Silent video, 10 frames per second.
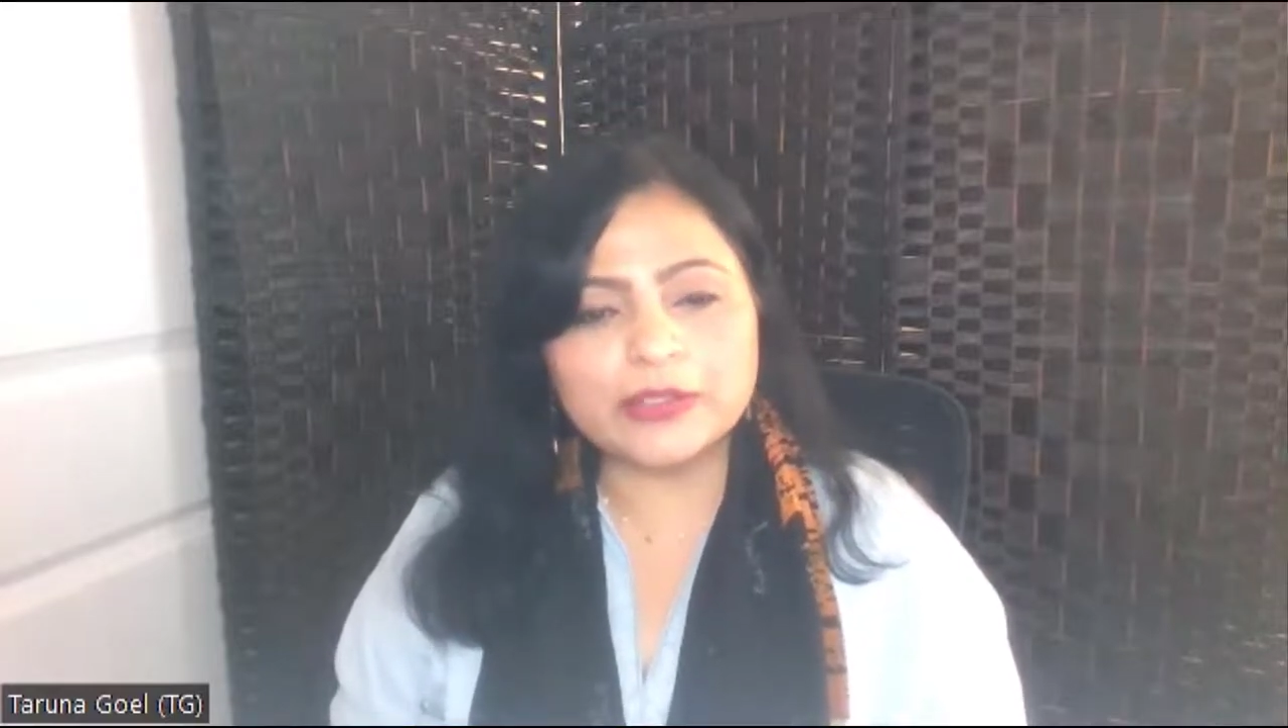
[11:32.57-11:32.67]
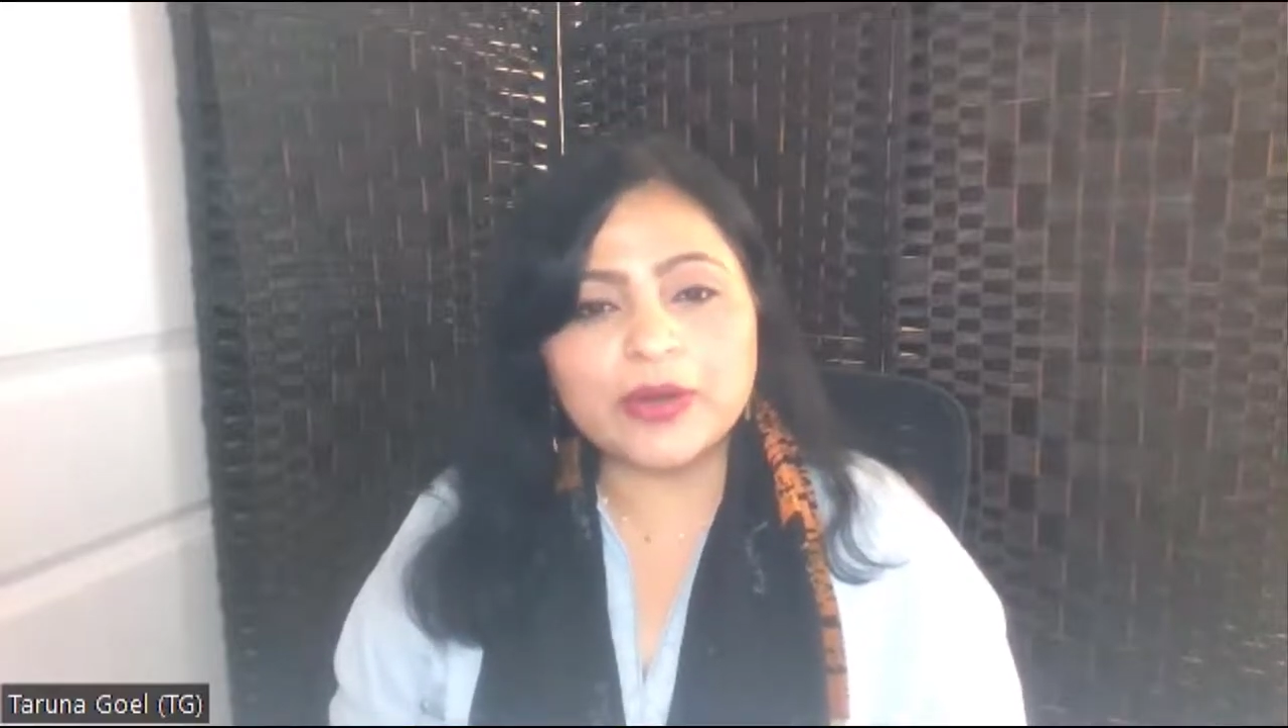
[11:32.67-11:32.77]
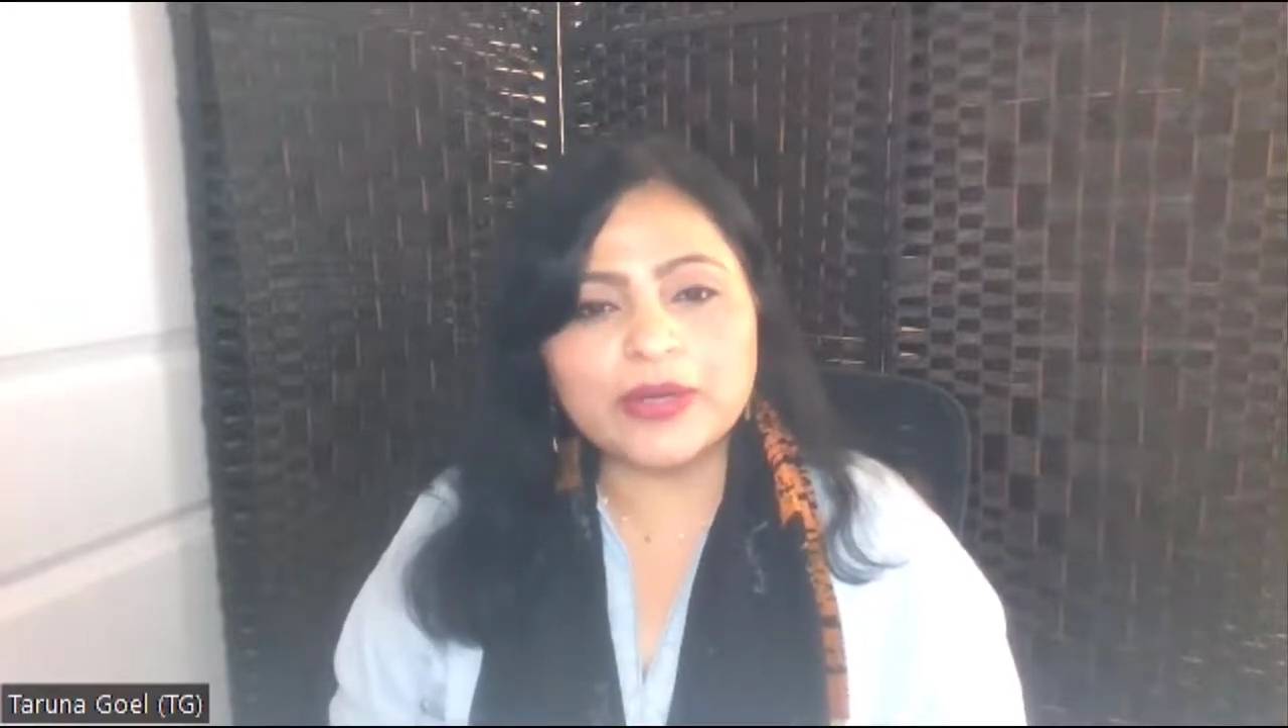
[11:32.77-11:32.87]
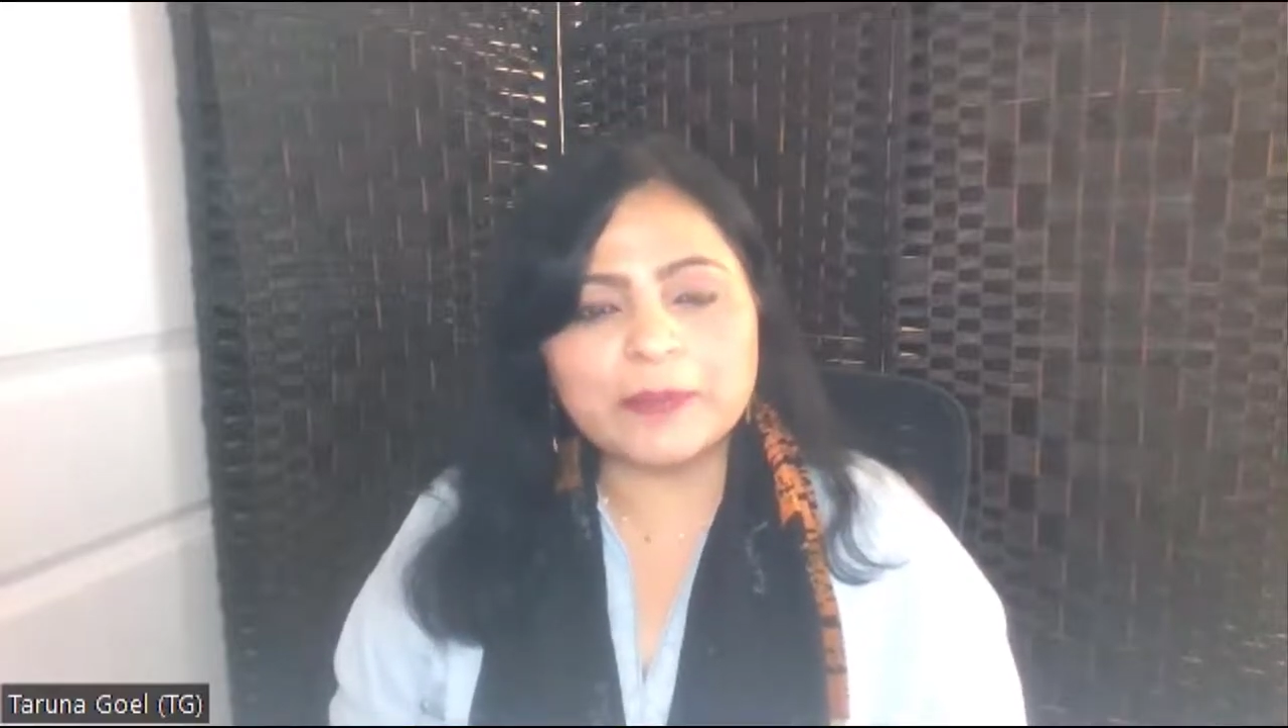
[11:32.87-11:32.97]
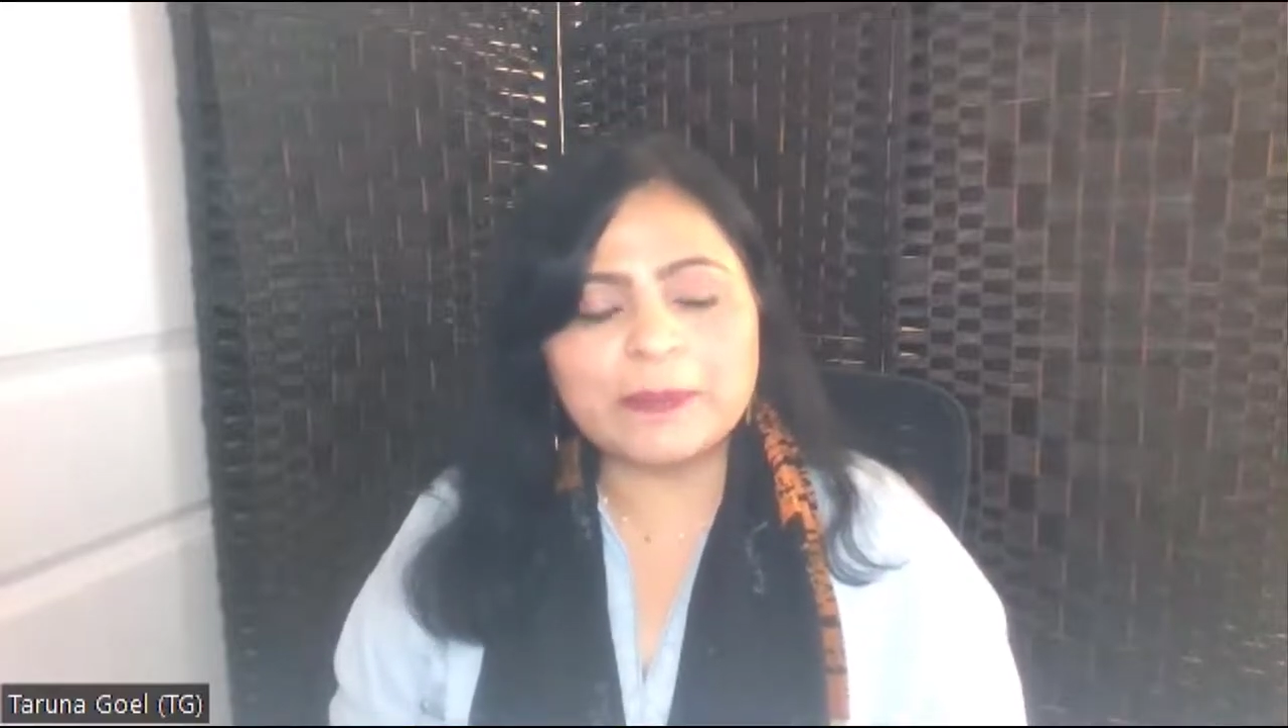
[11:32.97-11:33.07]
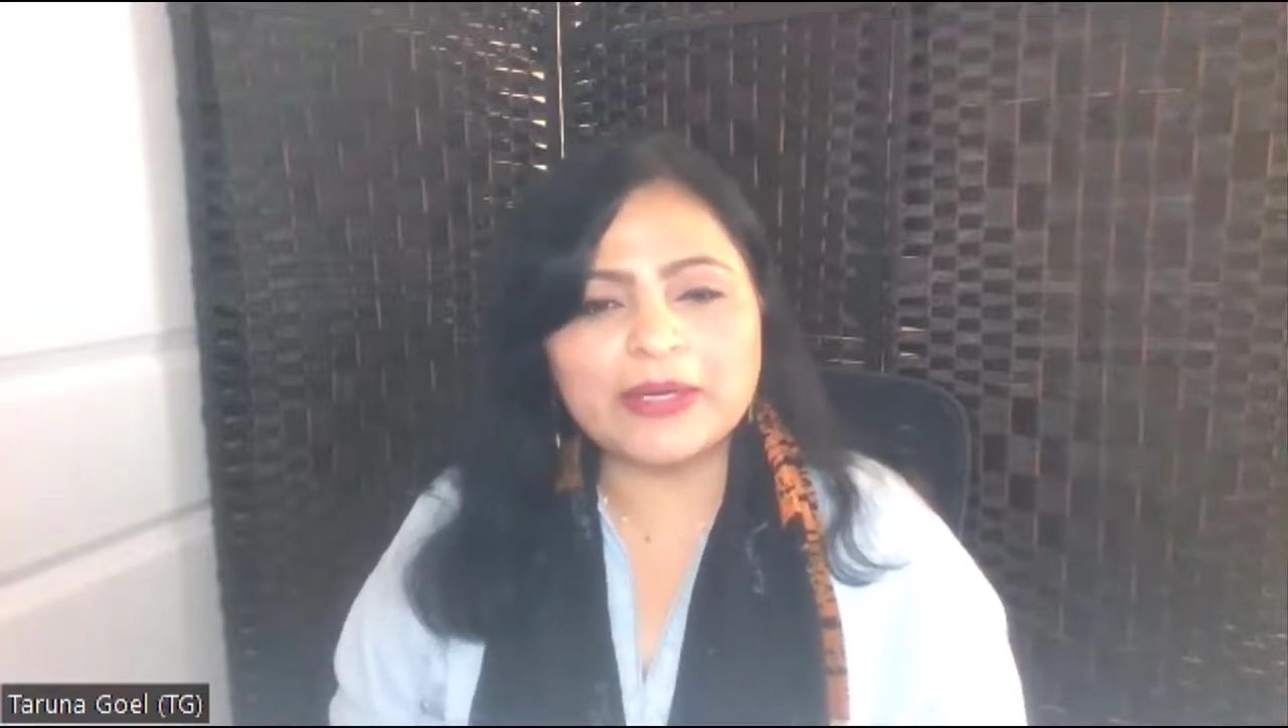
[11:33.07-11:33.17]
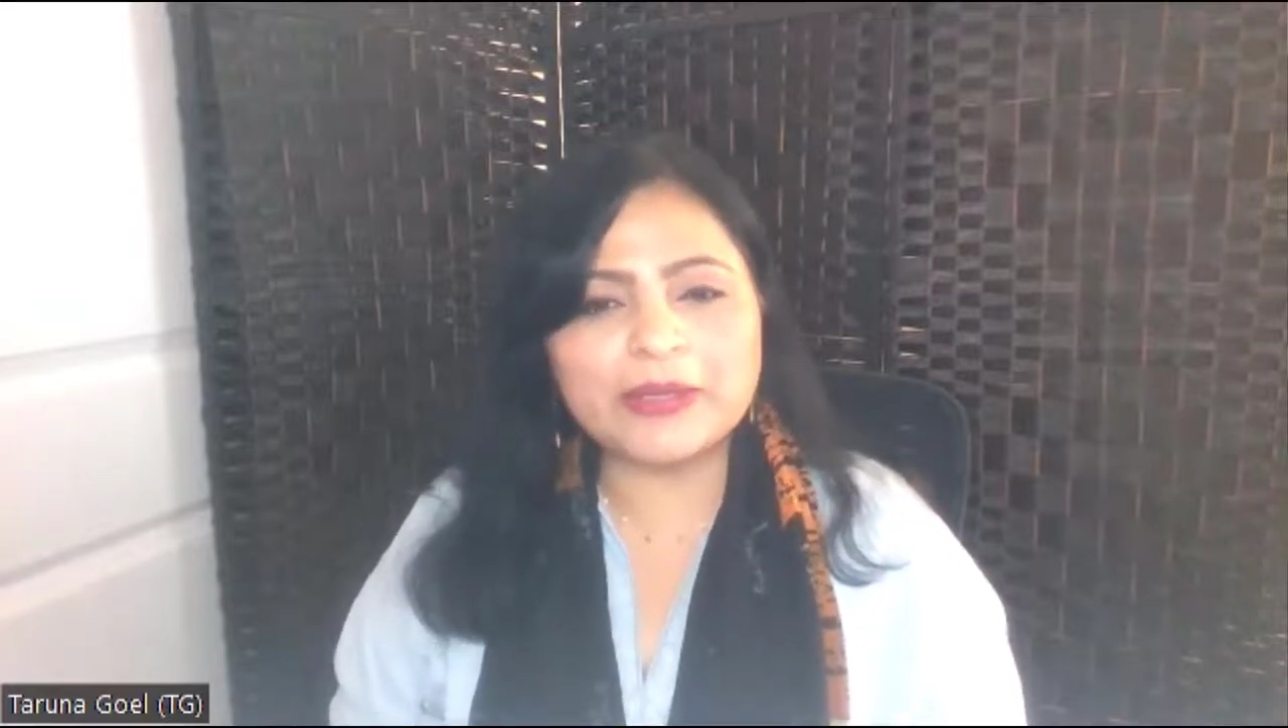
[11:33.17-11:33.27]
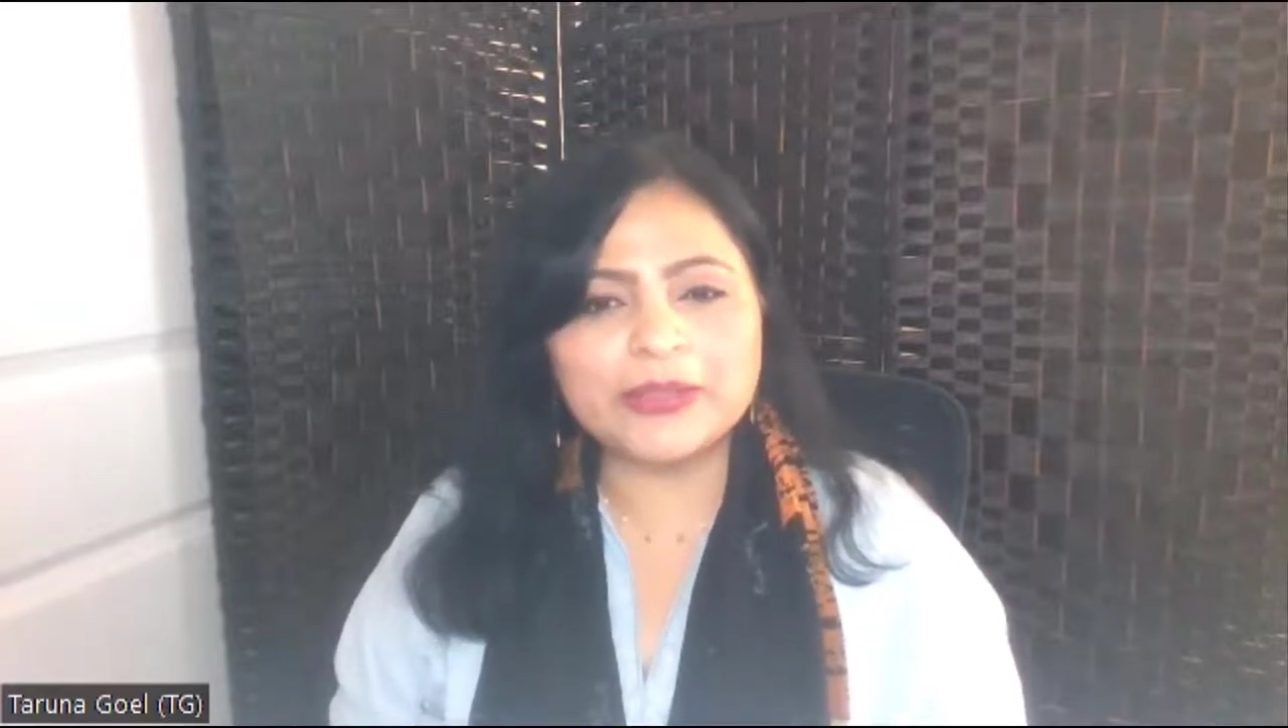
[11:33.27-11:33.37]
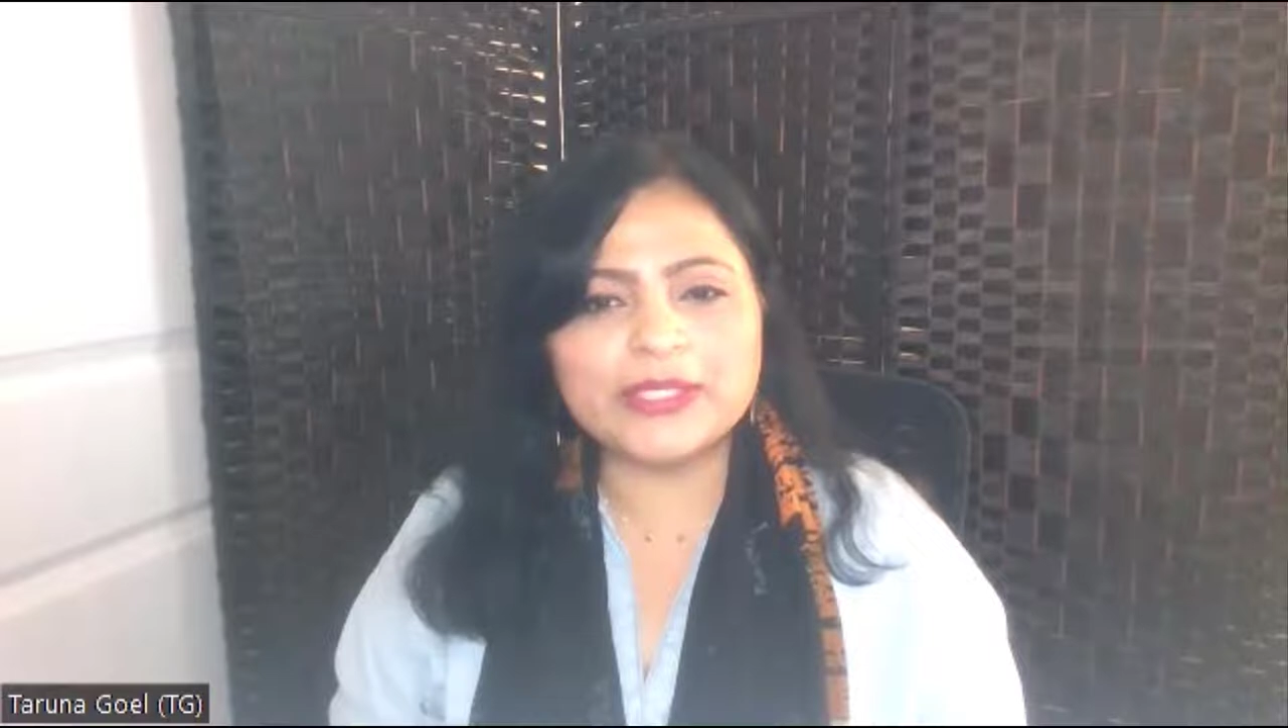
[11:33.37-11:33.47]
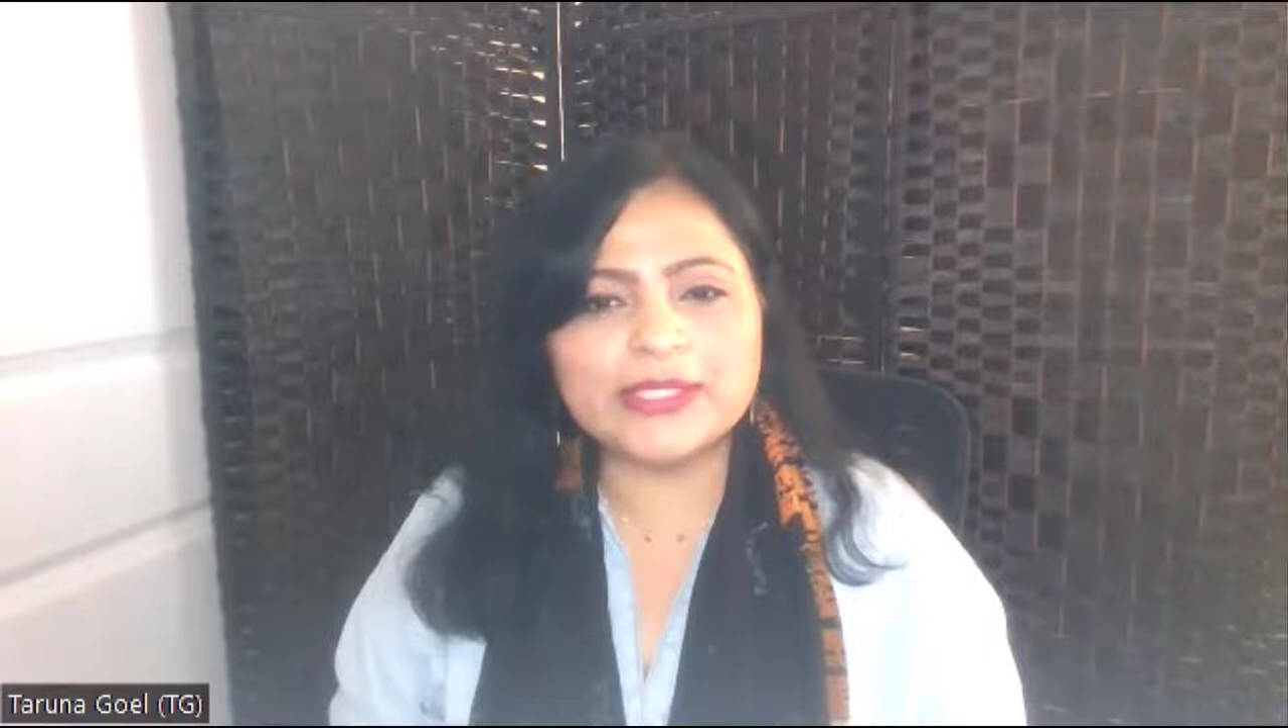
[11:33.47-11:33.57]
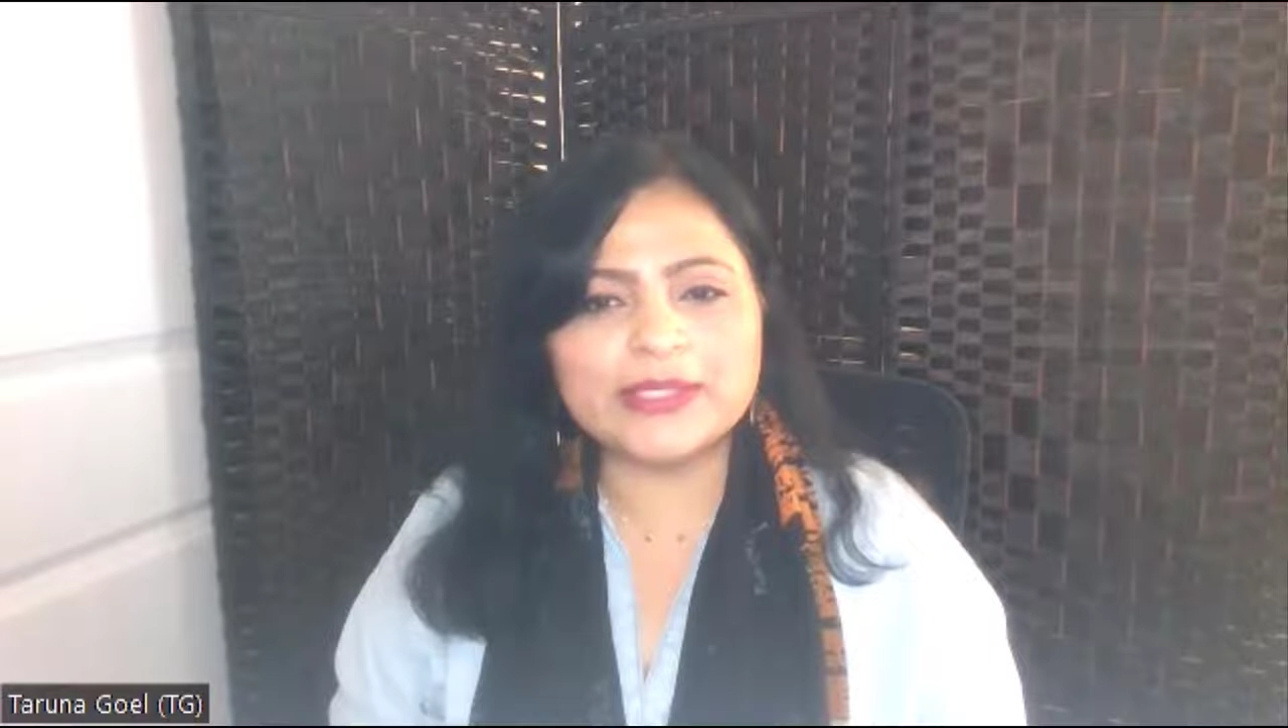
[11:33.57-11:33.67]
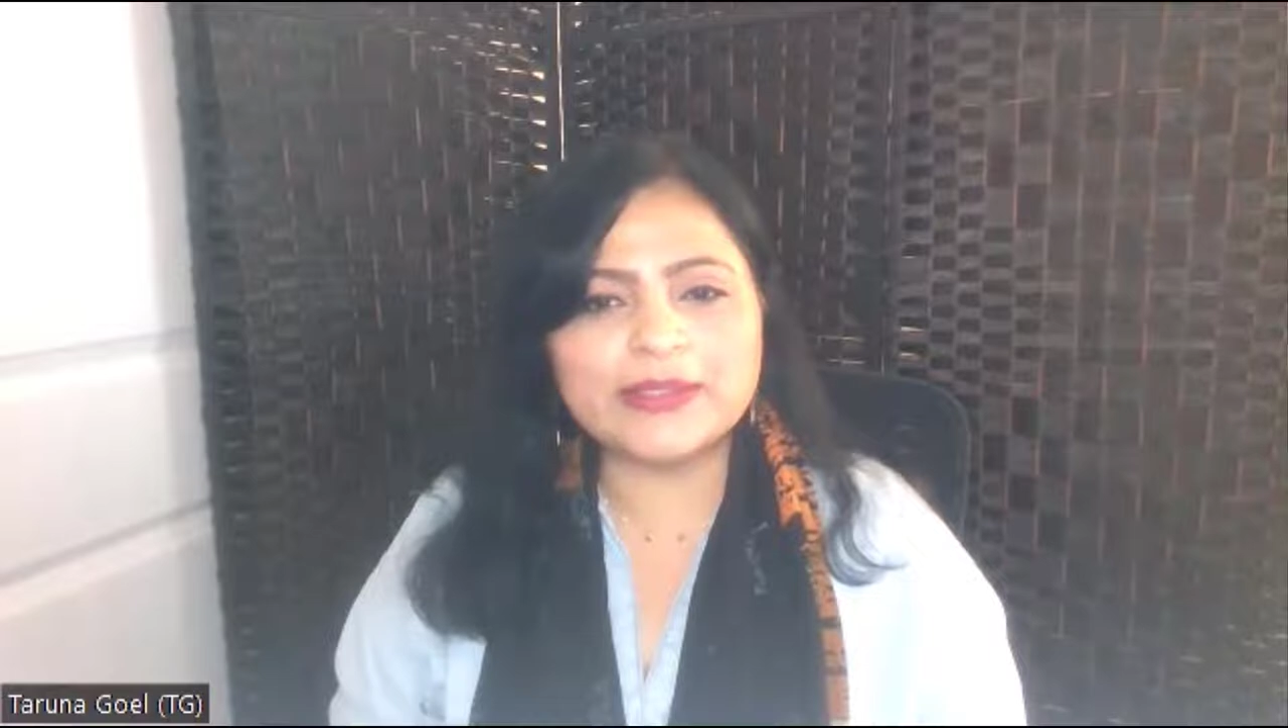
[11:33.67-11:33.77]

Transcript: talk about,